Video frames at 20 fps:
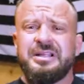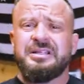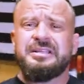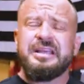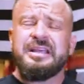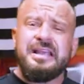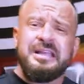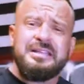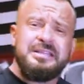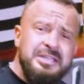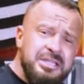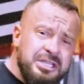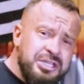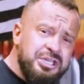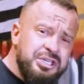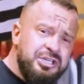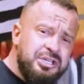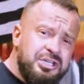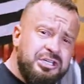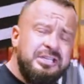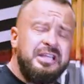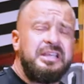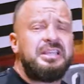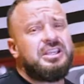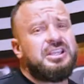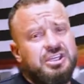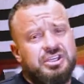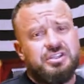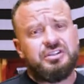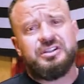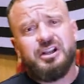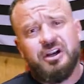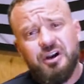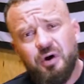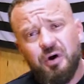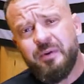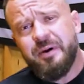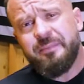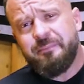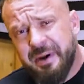they get injured. They injure the
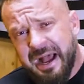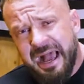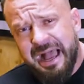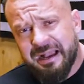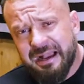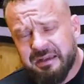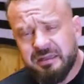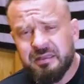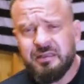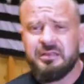lower back,